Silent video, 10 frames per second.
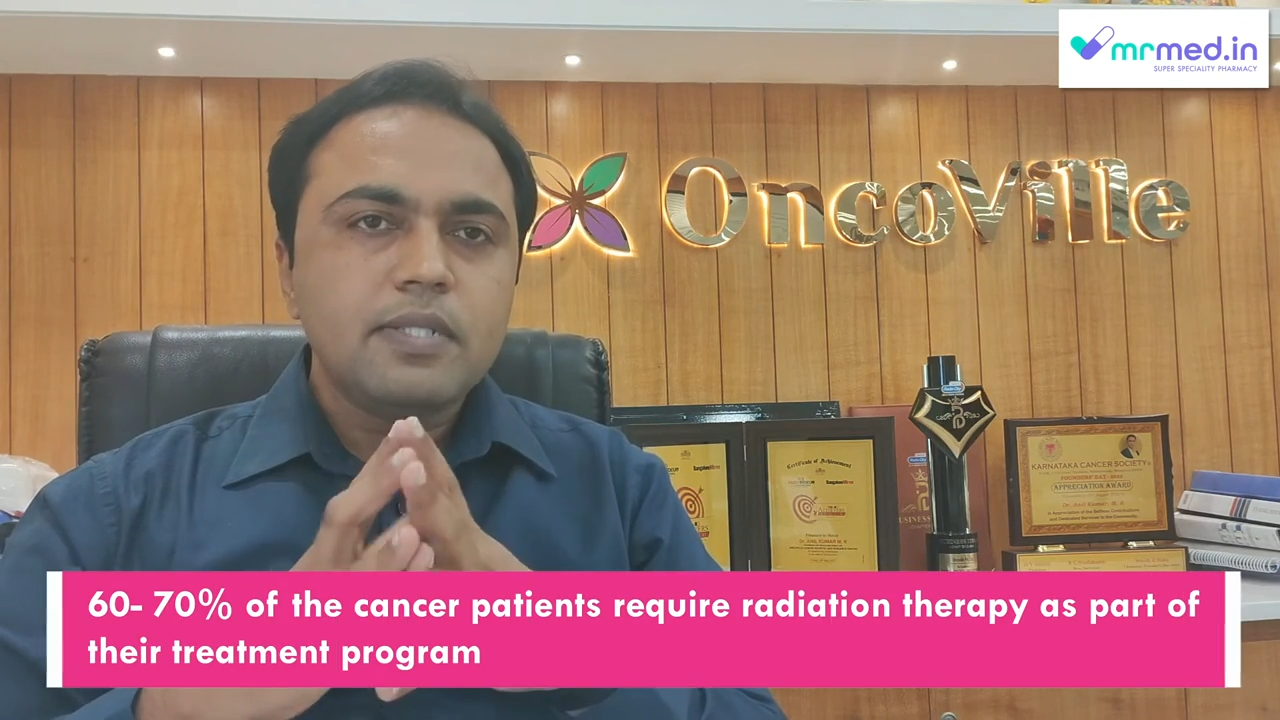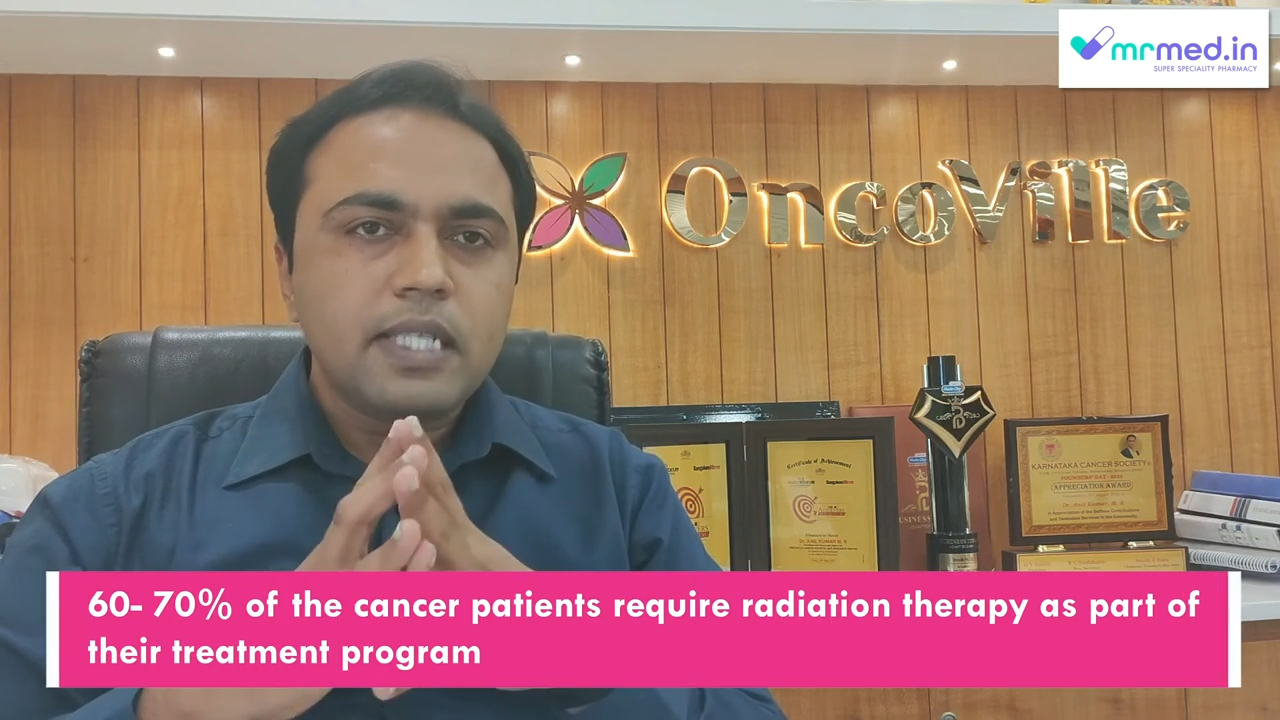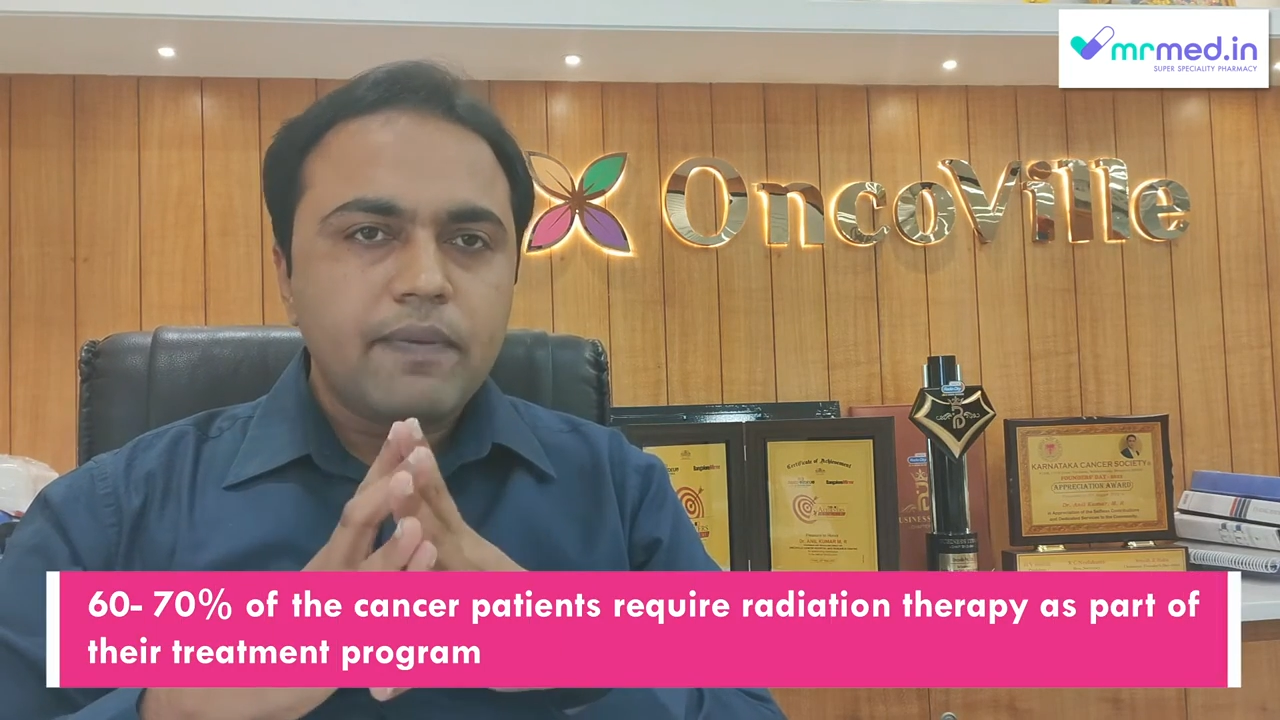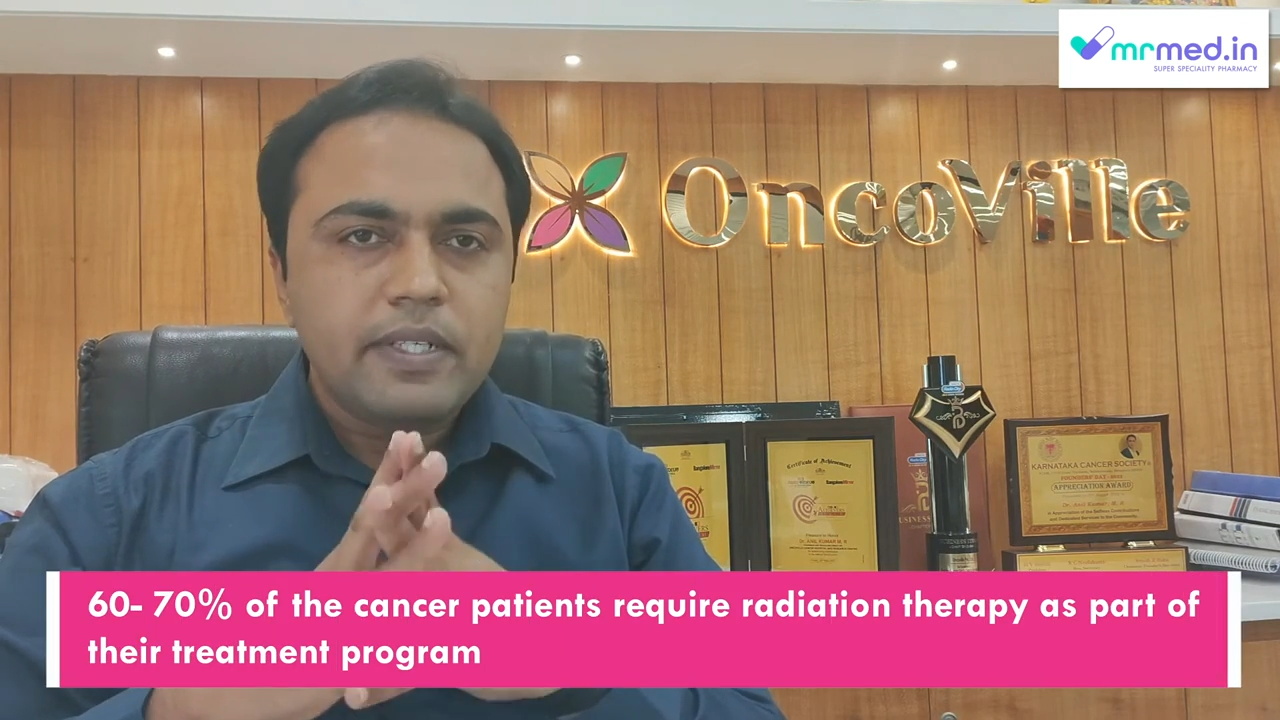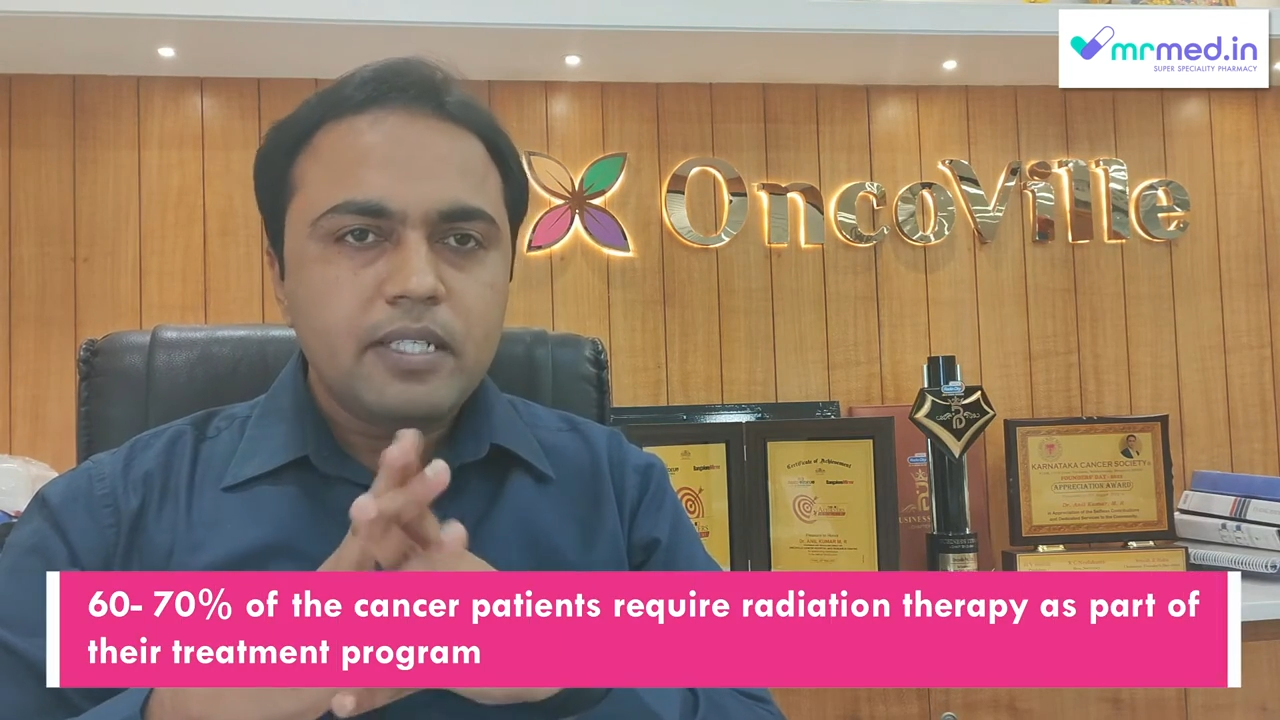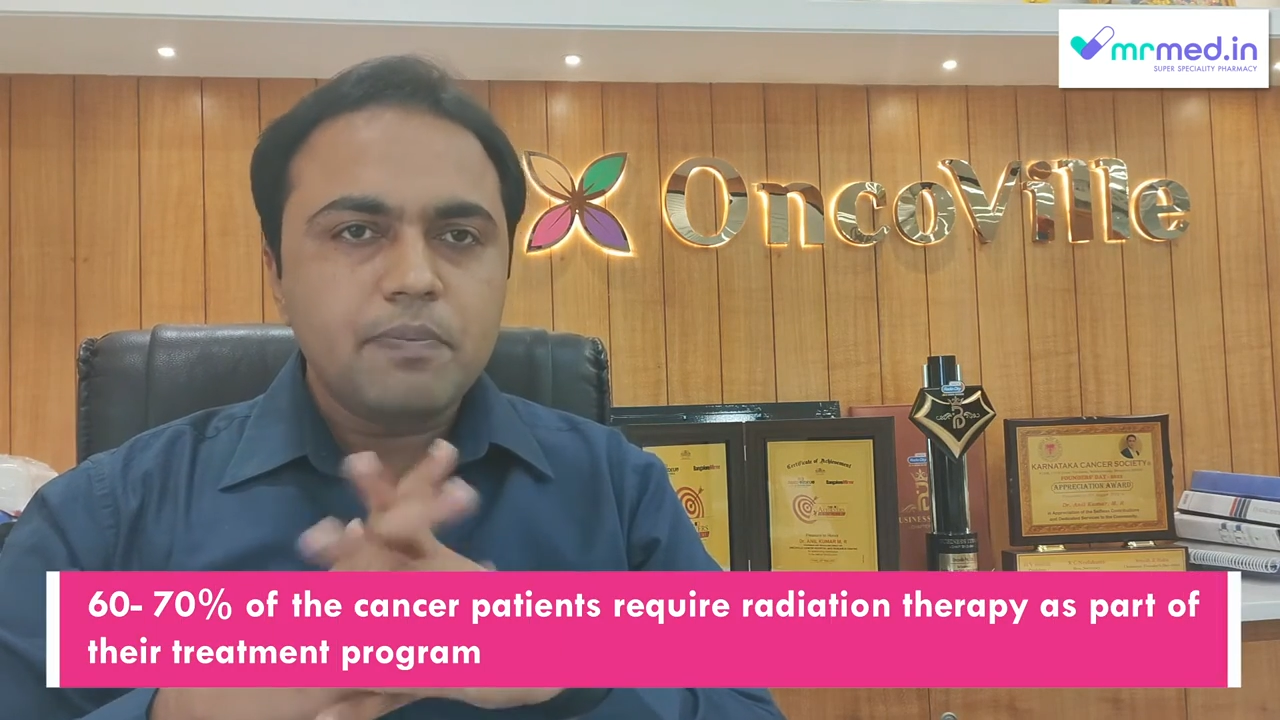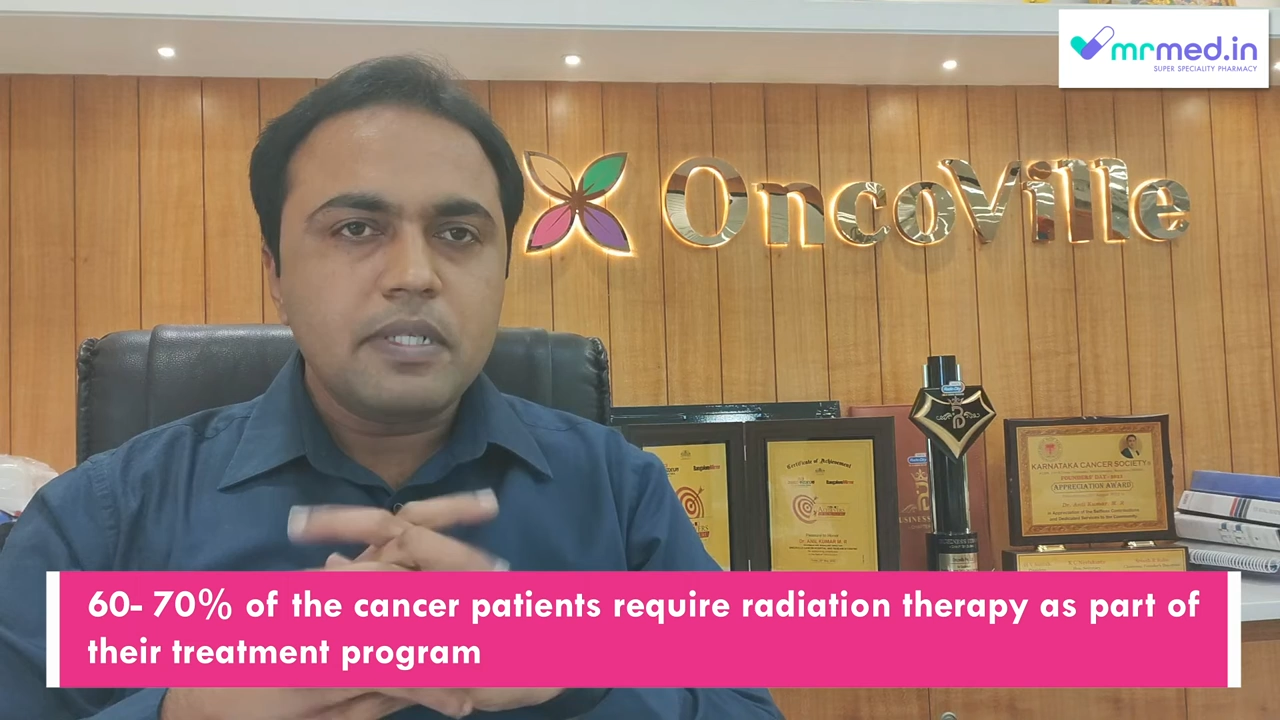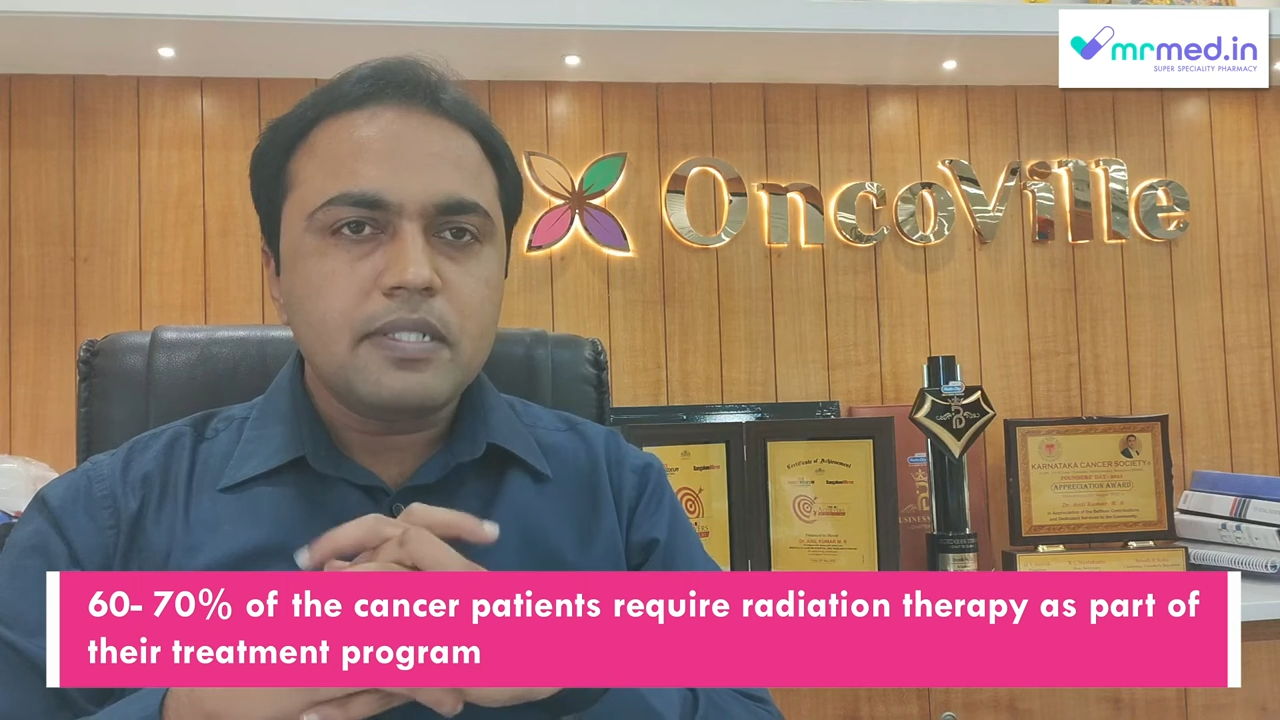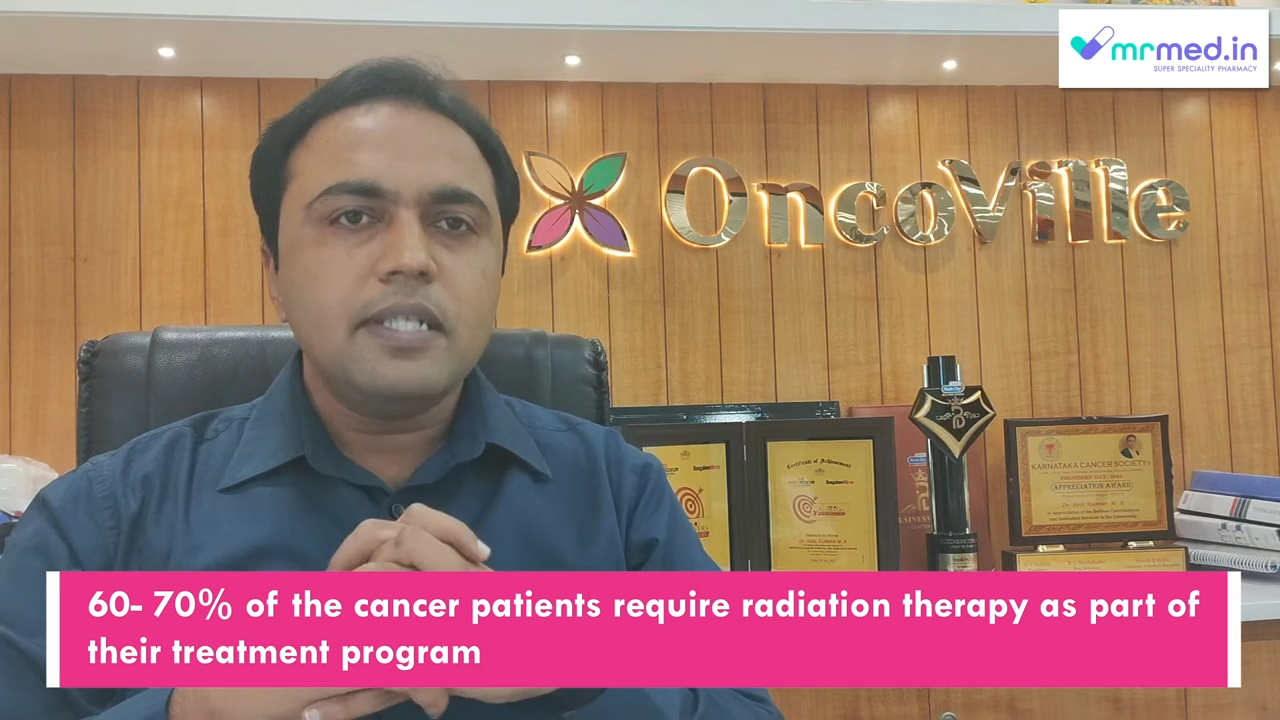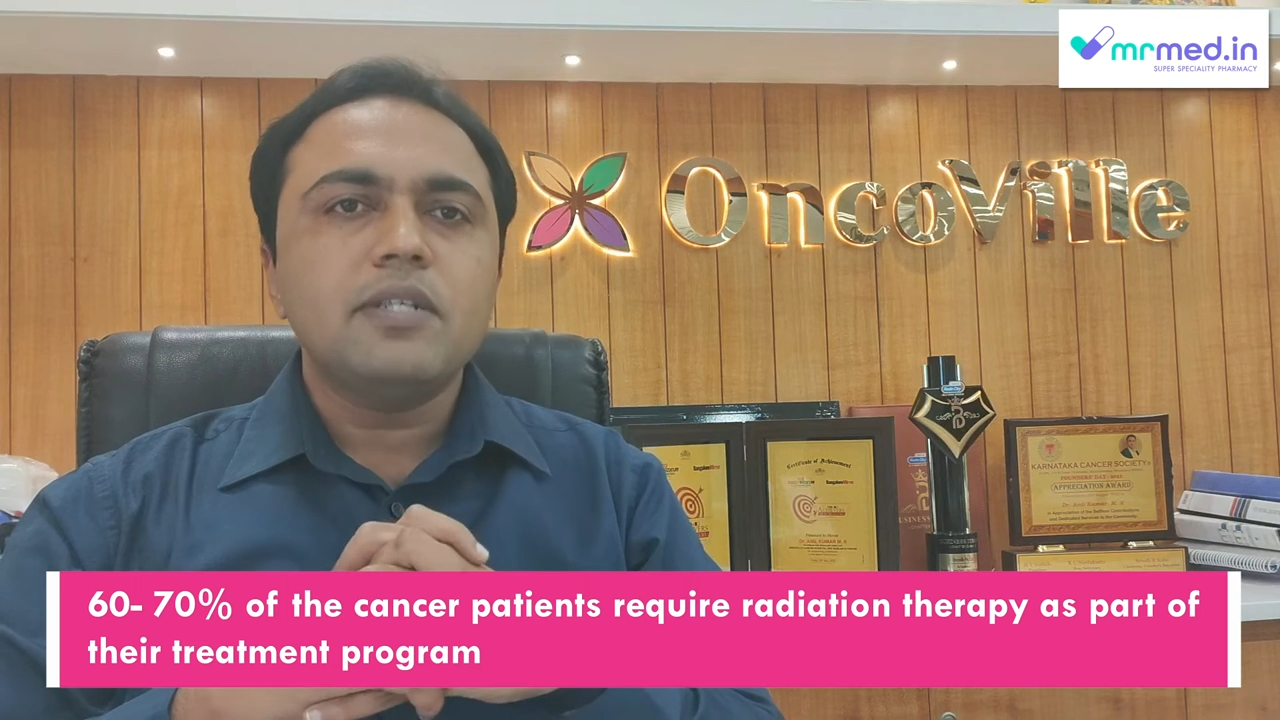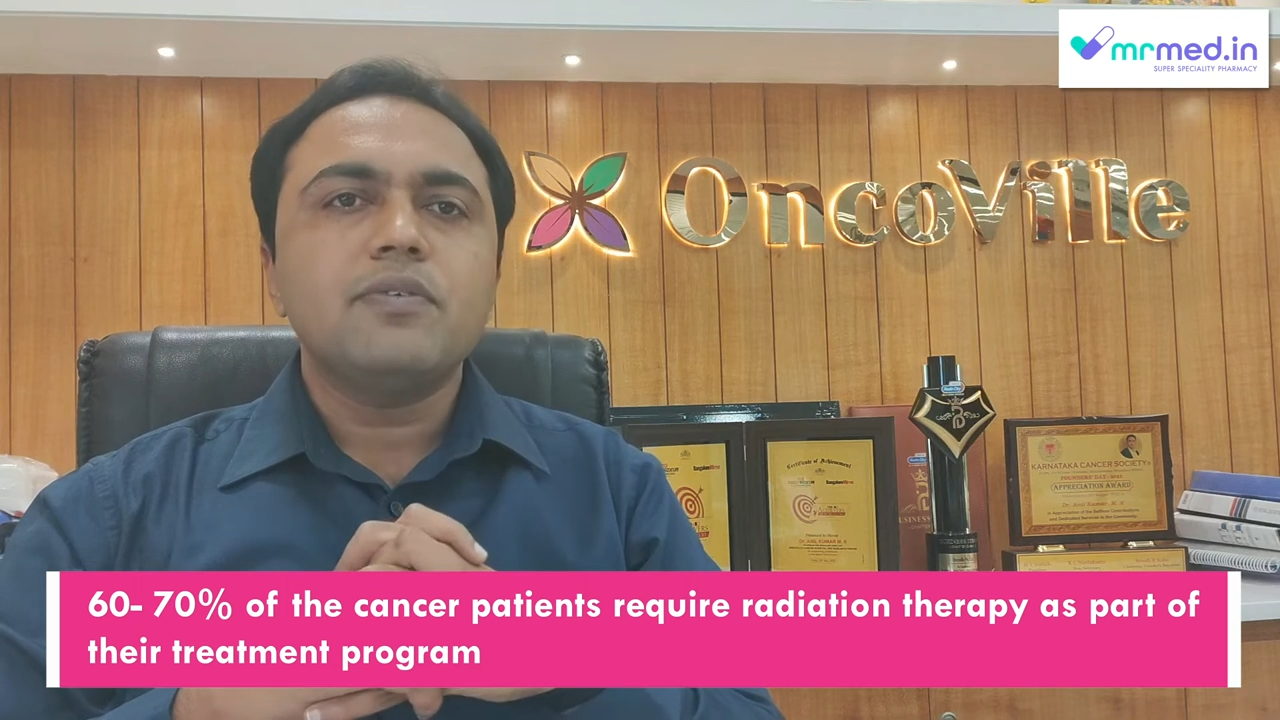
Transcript: to 70%